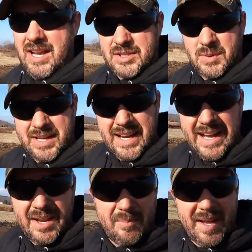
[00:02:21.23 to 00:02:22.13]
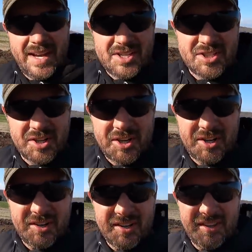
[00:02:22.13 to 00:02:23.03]
is we got to make
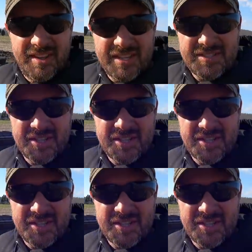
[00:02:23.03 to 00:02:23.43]
sure this